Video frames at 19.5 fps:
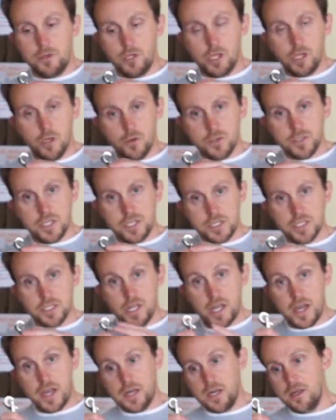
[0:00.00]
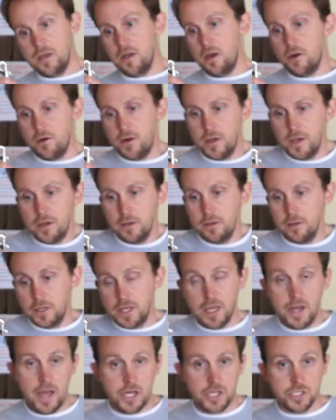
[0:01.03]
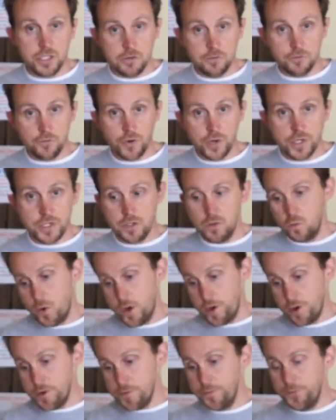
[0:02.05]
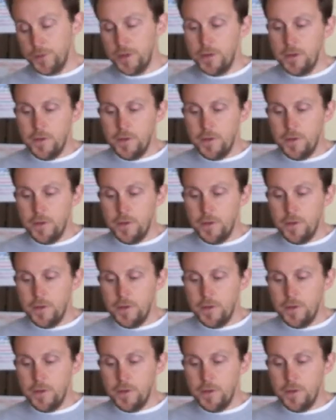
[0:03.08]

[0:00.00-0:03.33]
closing sliding area can actually freeze in the winter,